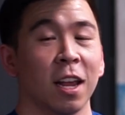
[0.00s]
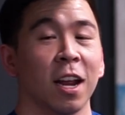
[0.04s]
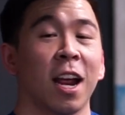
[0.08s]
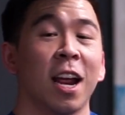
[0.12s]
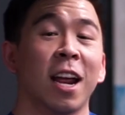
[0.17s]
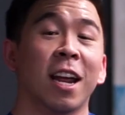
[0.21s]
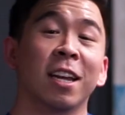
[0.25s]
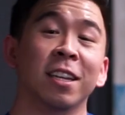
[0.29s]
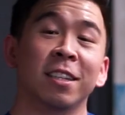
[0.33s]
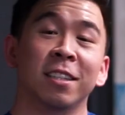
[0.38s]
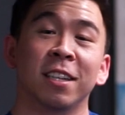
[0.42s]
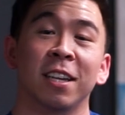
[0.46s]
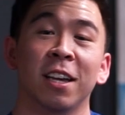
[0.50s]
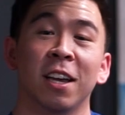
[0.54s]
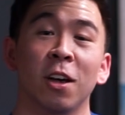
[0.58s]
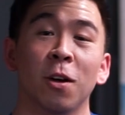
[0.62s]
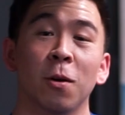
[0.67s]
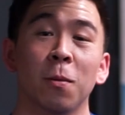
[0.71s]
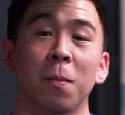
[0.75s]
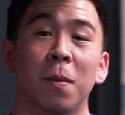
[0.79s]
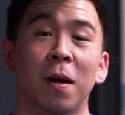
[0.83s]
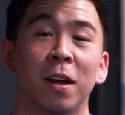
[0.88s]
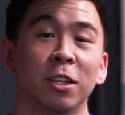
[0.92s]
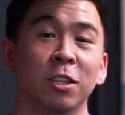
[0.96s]
Like I can
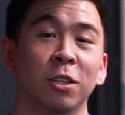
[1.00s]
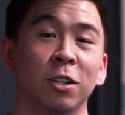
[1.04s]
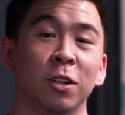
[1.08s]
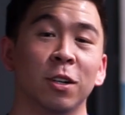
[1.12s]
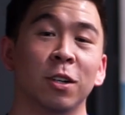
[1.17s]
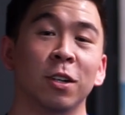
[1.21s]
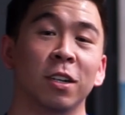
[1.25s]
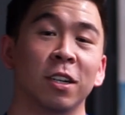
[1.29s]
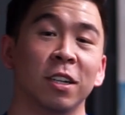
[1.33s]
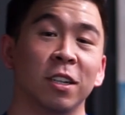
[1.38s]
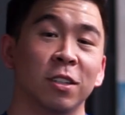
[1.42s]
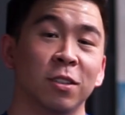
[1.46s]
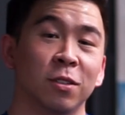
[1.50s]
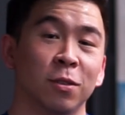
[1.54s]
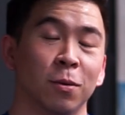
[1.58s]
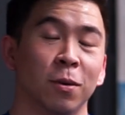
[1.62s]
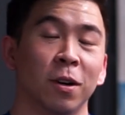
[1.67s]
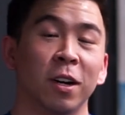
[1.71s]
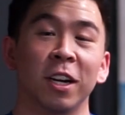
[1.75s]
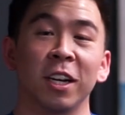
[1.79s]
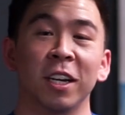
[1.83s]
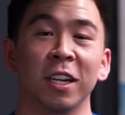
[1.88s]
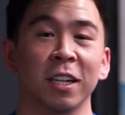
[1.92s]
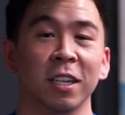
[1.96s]
tell my shirt is
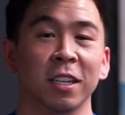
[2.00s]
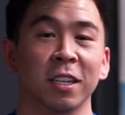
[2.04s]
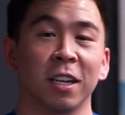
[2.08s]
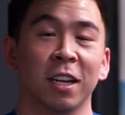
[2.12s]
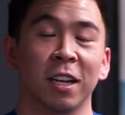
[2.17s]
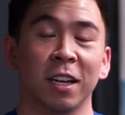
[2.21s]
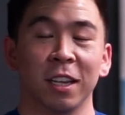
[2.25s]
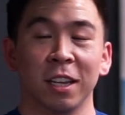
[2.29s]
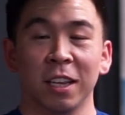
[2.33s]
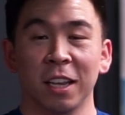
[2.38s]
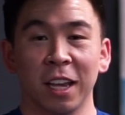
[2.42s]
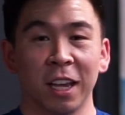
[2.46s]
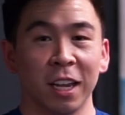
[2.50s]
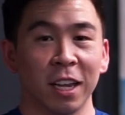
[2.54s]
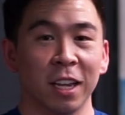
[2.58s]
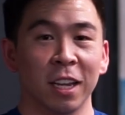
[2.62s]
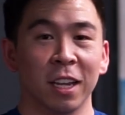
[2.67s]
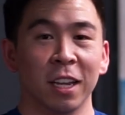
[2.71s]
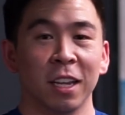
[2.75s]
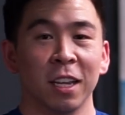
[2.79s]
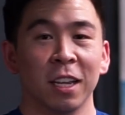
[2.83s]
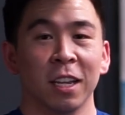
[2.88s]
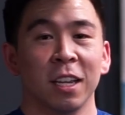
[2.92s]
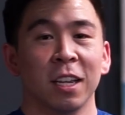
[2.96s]
already kind of
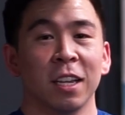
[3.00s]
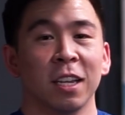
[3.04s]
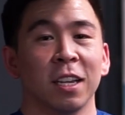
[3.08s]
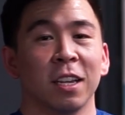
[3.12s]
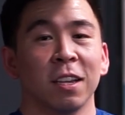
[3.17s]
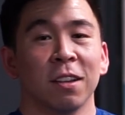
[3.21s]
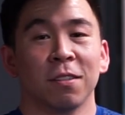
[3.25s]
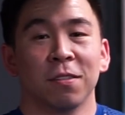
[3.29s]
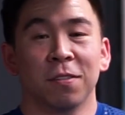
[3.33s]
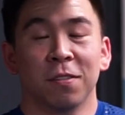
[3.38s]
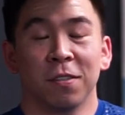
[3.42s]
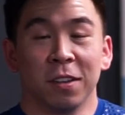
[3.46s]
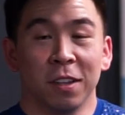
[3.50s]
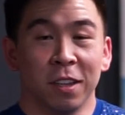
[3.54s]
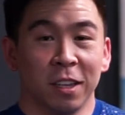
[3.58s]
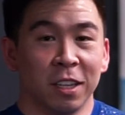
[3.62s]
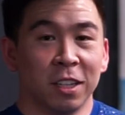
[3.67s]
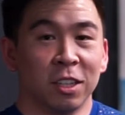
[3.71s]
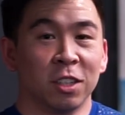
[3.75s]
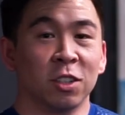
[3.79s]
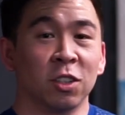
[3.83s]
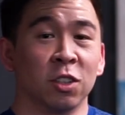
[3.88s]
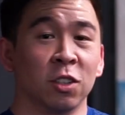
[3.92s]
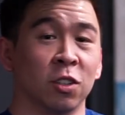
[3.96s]
like
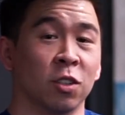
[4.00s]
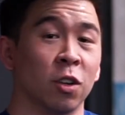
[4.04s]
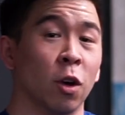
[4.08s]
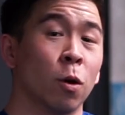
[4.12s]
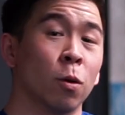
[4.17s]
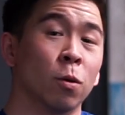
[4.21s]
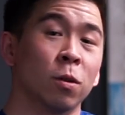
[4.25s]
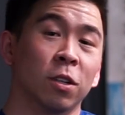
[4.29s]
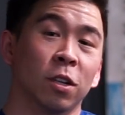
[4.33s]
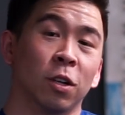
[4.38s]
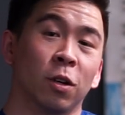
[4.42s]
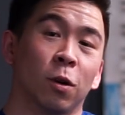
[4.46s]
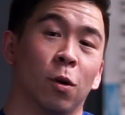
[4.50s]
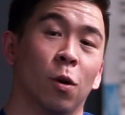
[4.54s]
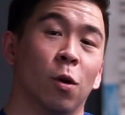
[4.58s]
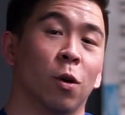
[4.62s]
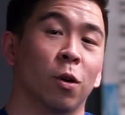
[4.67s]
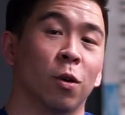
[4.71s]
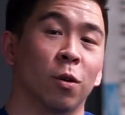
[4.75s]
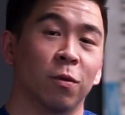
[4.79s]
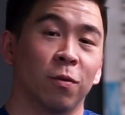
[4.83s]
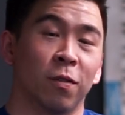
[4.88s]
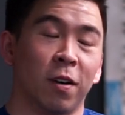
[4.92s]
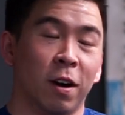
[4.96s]
feeling soaked
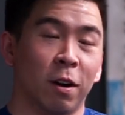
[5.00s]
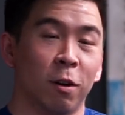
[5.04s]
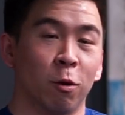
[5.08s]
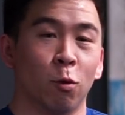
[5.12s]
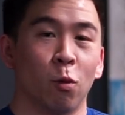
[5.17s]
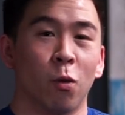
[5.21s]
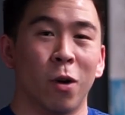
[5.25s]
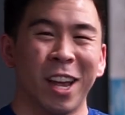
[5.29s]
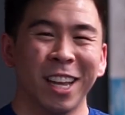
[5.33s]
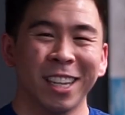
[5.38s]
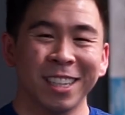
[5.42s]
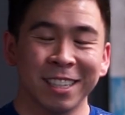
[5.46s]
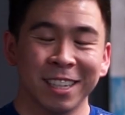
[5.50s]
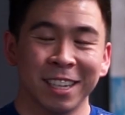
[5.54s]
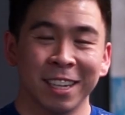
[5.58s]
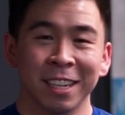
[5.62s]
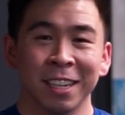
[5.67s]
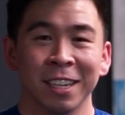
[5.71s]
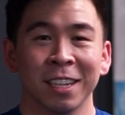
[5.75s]
or very wet,